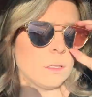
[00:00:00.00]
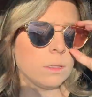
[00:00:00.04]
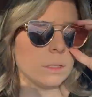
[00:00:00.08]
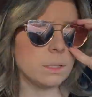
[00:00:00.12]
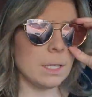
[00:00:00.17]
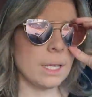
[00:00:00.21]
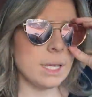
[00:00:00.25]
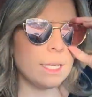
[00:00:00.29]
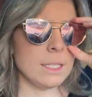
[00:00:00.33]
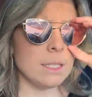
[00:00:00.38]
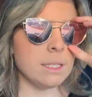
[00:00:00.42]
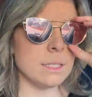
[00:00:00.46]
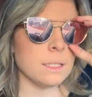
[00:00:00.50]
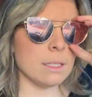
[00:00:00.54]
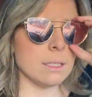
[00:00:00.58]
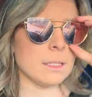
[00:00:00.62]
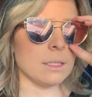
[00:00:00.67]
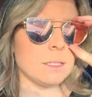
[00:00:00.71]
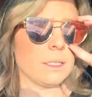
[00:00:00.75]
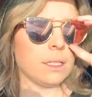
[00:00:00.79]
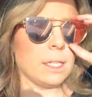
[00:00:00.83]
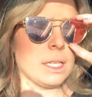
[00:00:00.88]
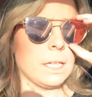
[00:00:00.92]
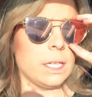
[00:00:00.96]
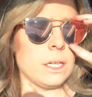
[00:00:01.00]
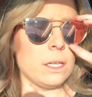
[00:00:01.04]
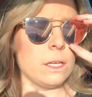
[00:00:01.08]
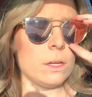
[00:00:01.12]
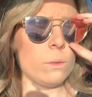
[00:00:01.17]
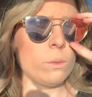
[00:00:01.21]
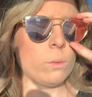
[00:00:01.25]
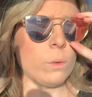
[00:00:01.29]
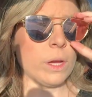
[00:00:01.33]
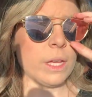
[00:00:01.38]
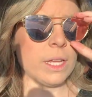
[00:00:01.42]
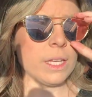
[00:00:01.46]
let's see
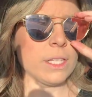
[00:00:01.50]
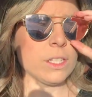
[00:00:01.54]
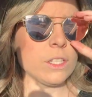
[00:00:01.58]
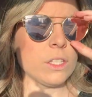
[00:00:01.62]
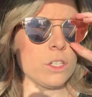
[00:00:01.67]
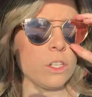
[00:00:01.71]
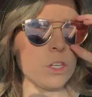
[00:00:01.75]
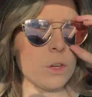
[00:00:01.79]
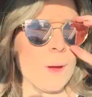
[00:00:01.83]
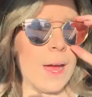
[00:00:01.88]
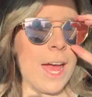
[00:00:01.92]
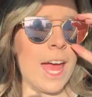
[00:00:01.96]
what is new.